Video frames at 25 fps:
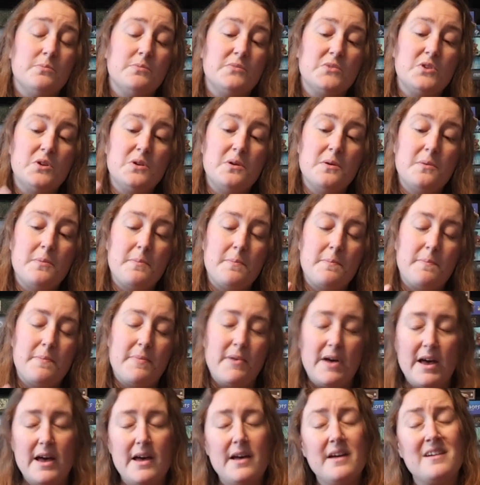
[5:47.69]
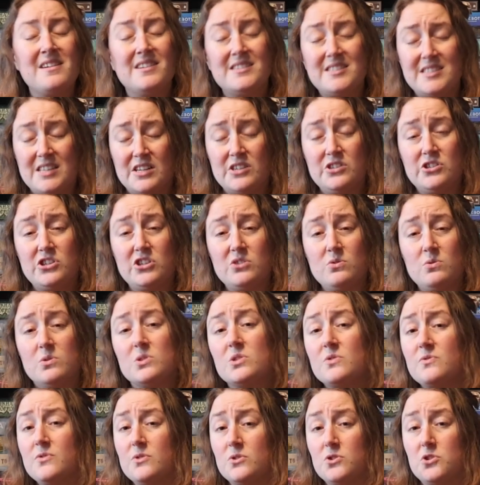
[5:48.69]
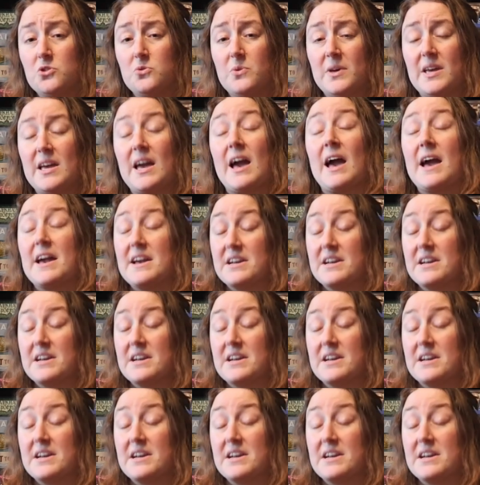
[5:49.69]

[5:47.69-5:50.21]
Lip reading: The bare essentials for doing